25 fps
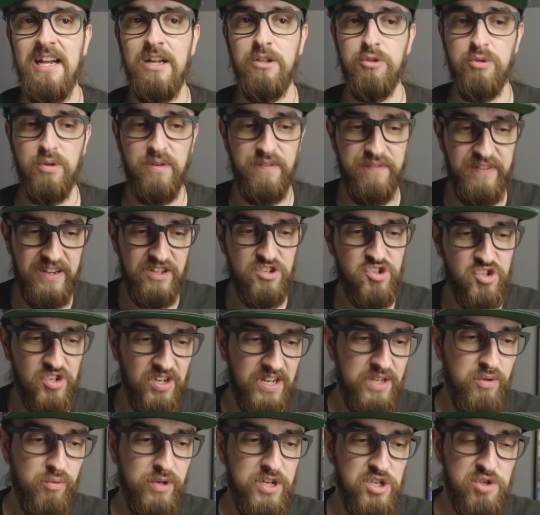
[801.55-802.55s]
to
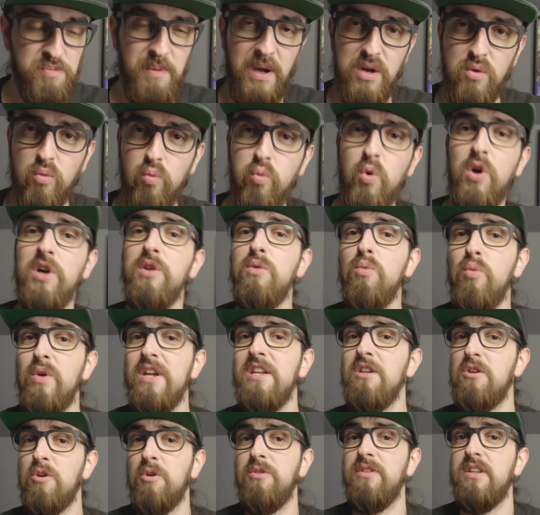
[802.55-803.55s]
eventually reach my 1
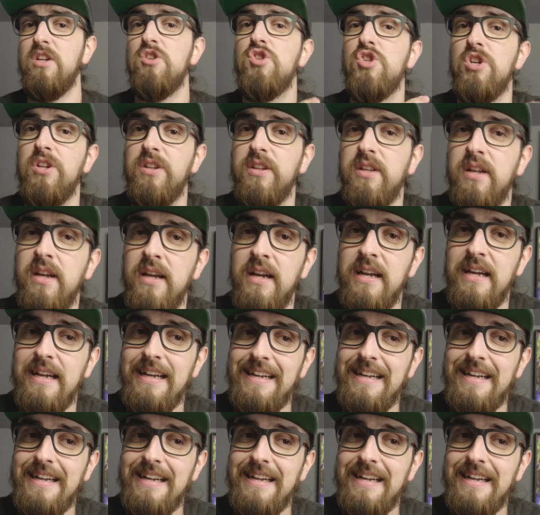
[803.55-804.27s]
win condition,